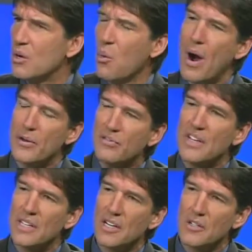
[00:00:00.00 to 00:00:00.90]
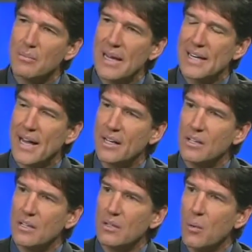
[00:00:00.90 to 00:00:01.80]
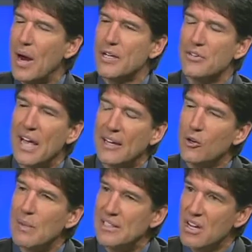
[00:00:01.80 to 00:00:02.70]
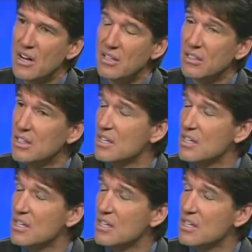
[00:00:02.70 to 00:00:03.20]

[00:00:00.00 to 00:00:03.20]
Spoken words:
Why are you feeling under my neck? Why are you yanking on my tongue?